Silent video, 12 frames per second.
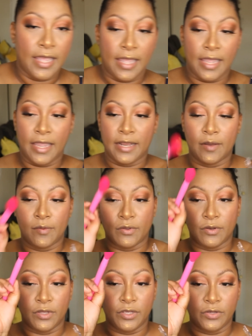And I'm
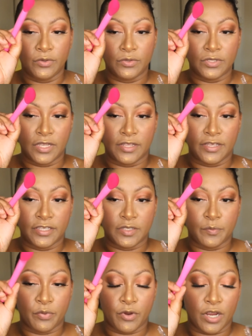going to use this
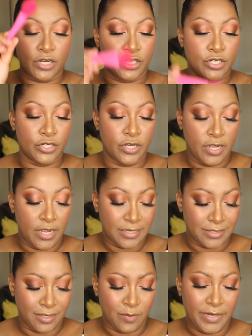brush.
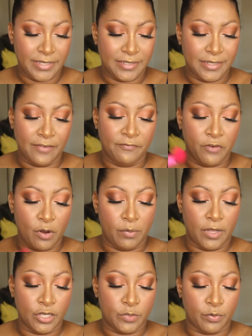It's a little bit stiff for a
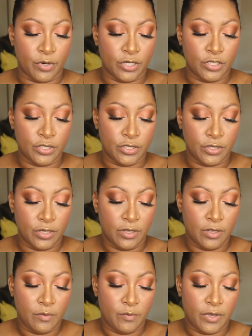blush brush,
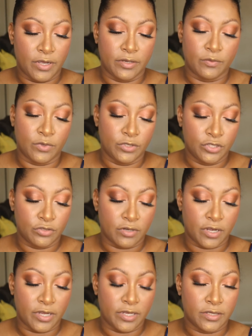but we'll
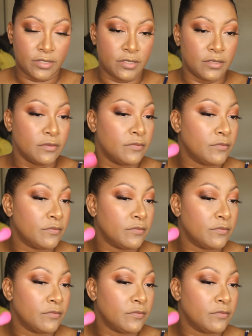try it.